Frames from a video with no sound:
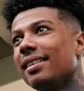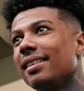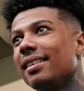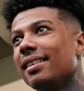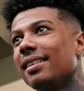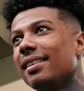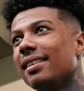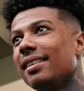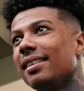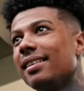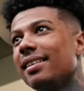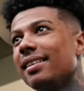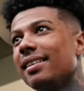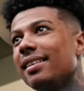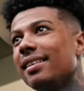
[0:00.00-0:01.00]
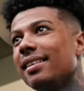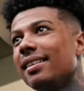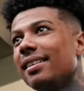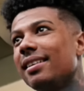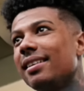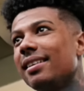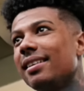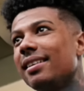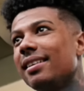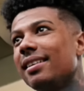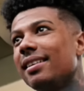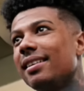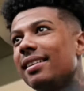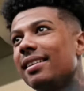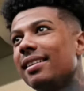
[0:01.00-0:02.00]

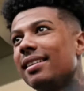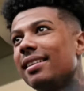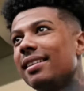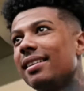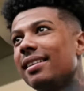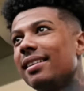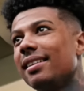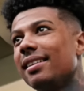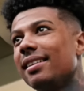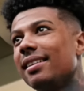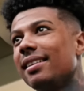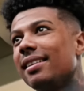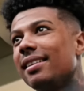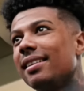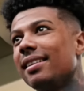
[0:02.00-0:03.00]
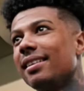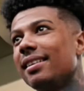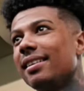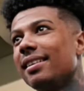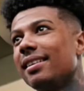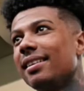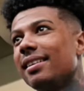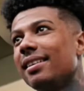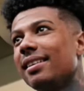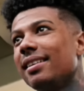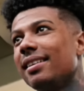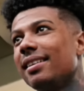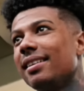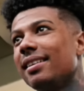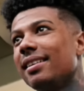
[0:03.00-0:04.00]

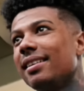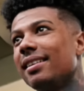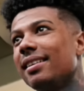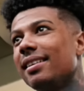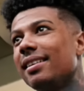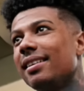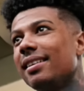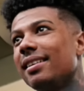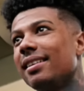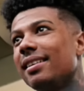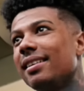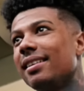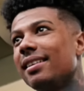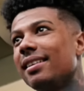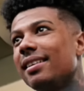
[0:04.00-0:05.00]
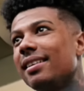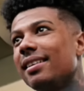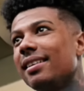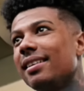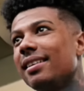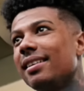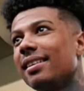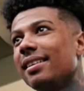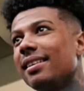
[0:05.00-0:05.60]
[no speech]